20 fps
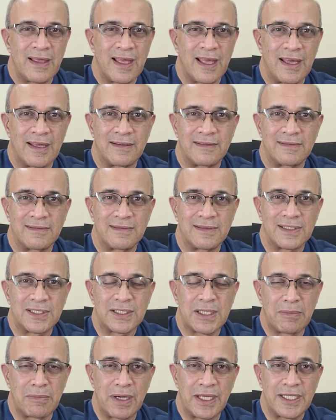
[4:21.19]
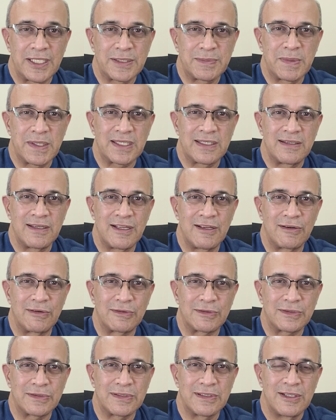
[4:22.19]
And some unexpected
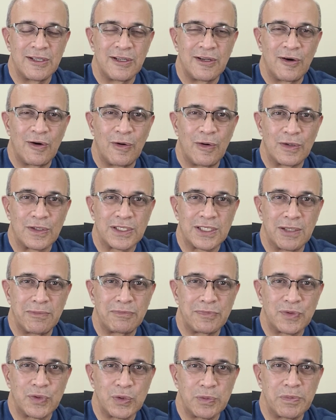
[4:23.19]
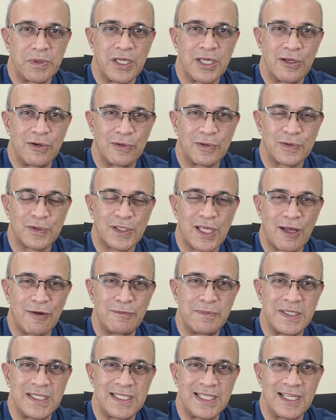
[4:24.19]
heroes or some superheroes
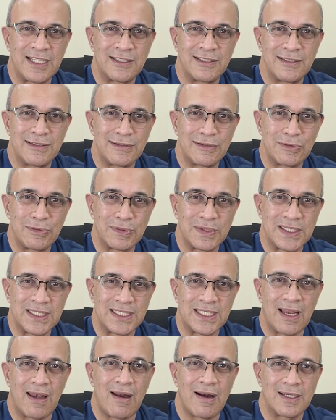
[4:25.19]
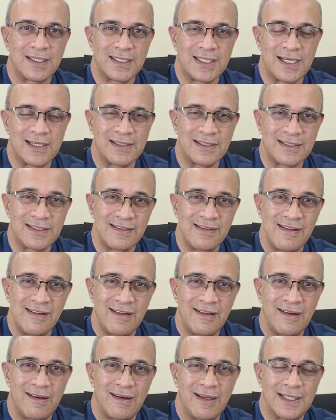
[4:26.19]
have been taken to a stellar status,
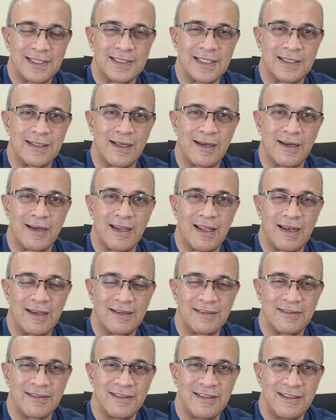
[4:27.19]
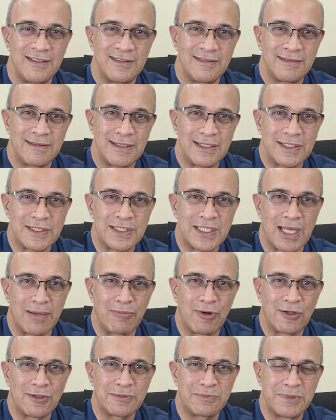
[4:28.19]
like Satya Nadella and
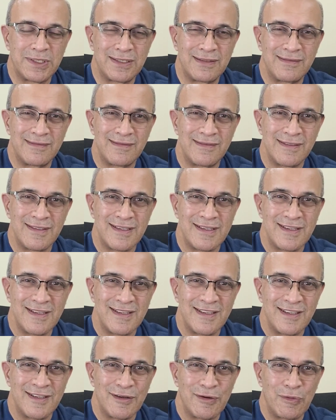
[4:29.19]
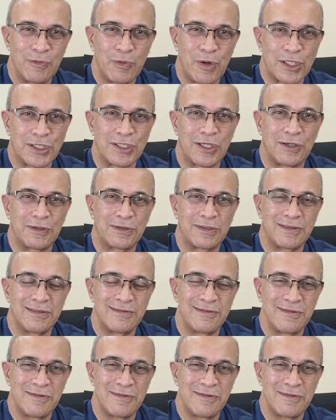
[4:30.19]
Sam Altman. Watch out.